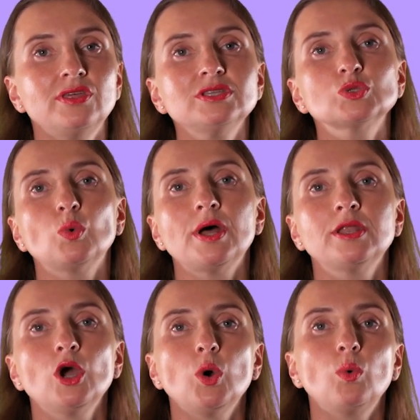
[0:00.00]
this
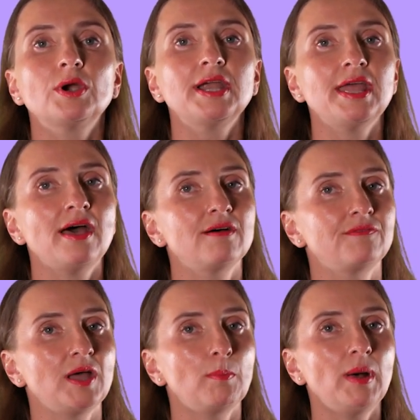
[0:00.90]
one where I
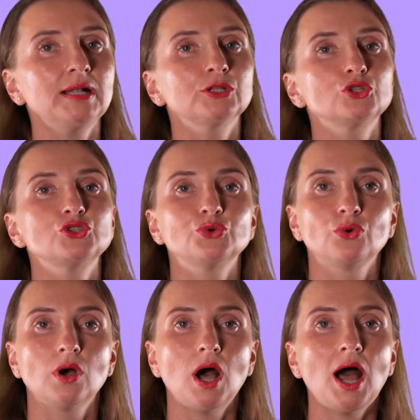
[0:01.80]
have a button
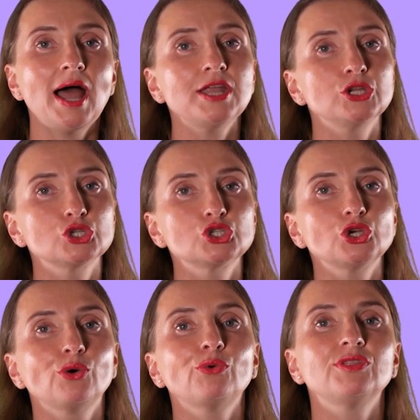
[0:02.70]
to hide
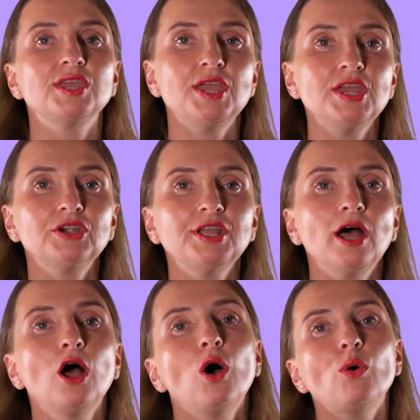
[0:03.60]
show the
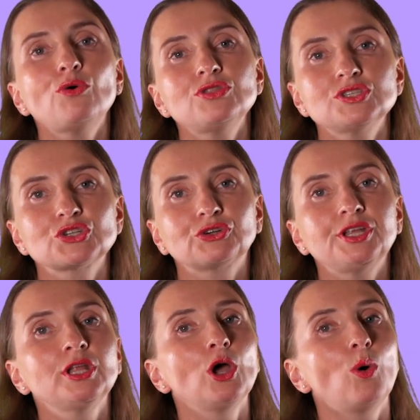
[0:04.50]
area on the
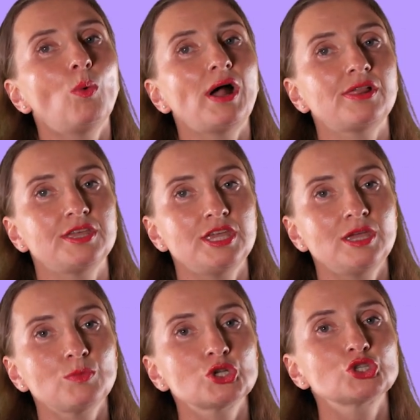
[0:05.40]
screen while the
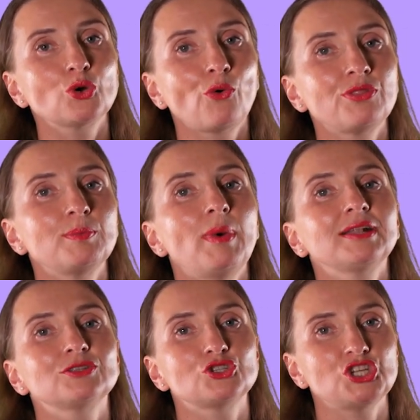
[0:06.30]
image on the
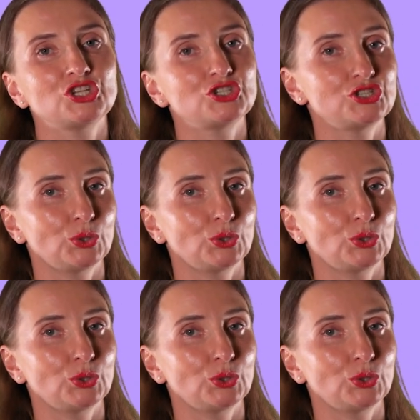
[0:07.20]
button changes